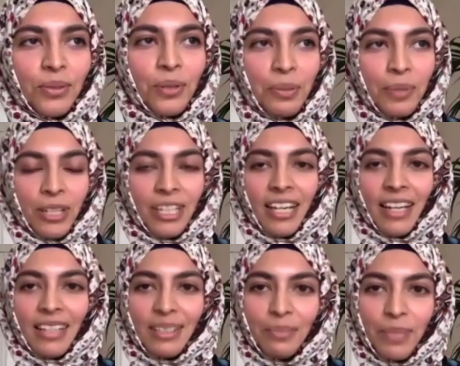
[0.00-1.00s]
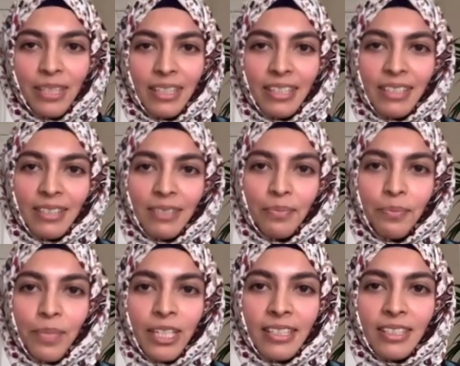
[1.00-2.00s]
talk about it as a business,
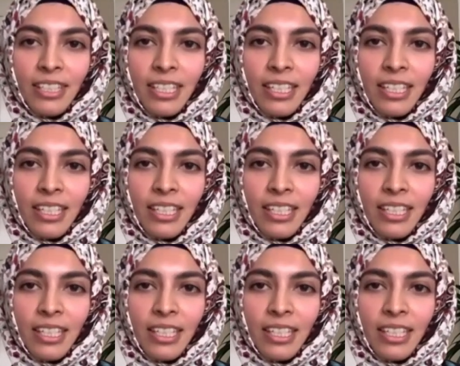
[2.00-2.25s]
because